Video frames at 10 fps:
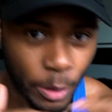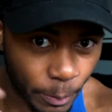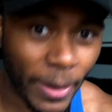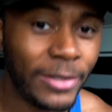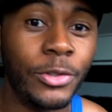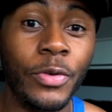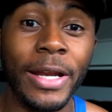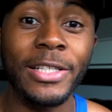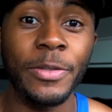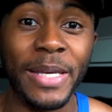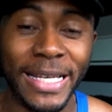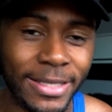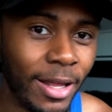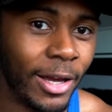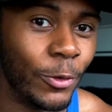personal trainer to me
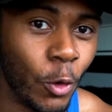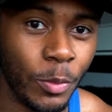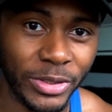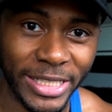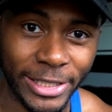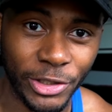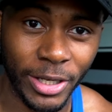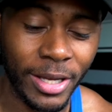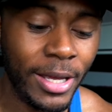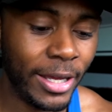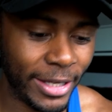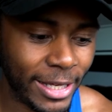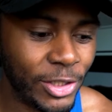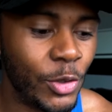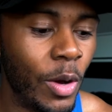isn't like a normal teacher.
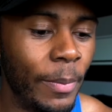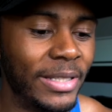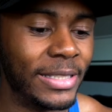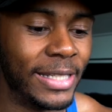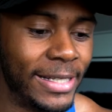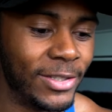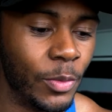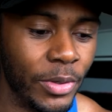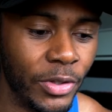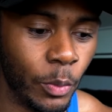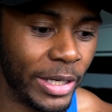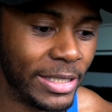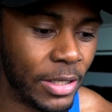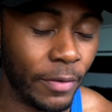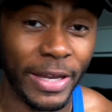Yes, you are meant to teach someone the
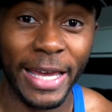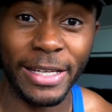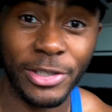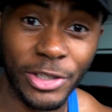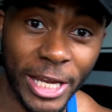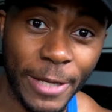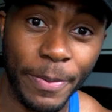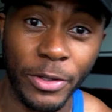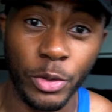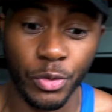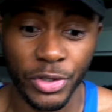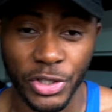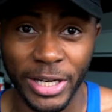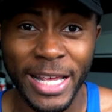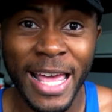ways of getting in shape and
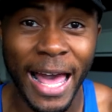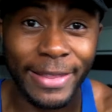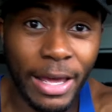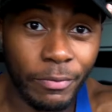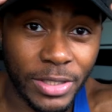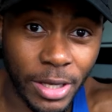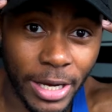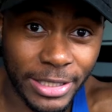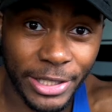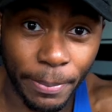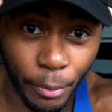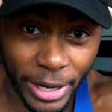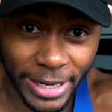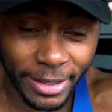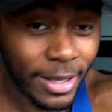nutrition, and that resides in the
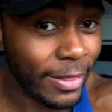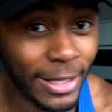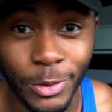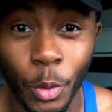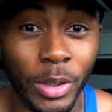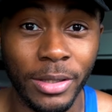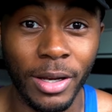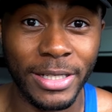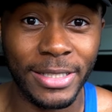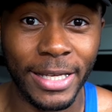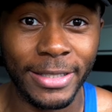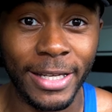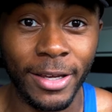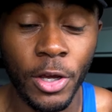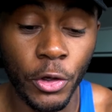brain. That's all a knowledge
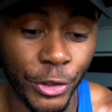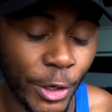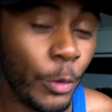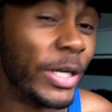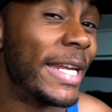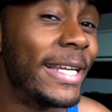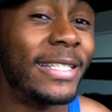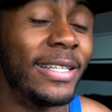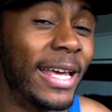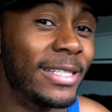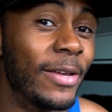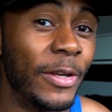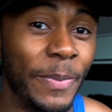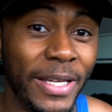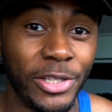center. You don't need to
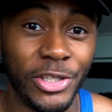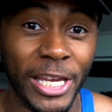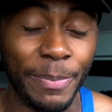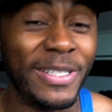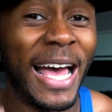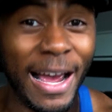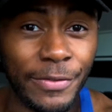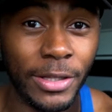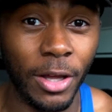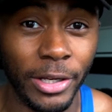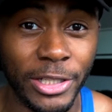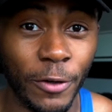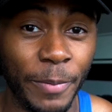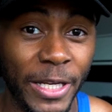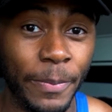necessarily be in shape to have knowledge
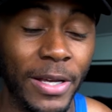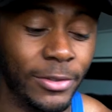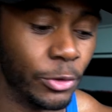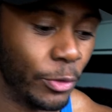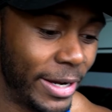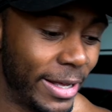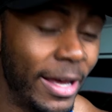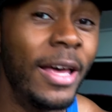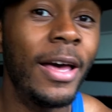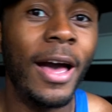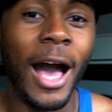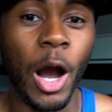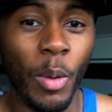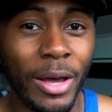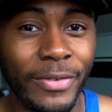of being a personal trainer.
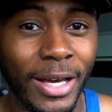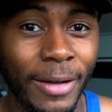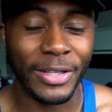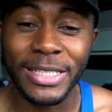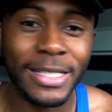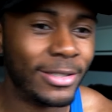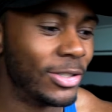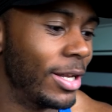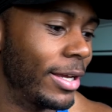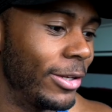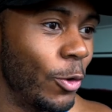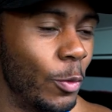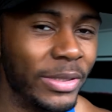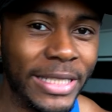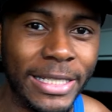However, this isn't just like a
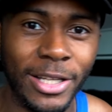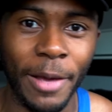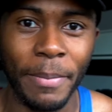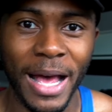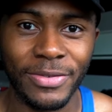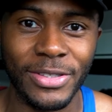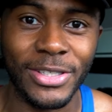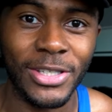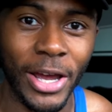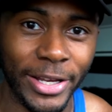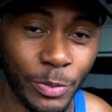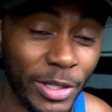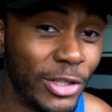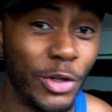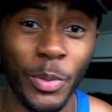normal teacher like maths and science where
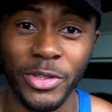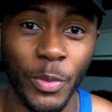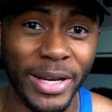you can do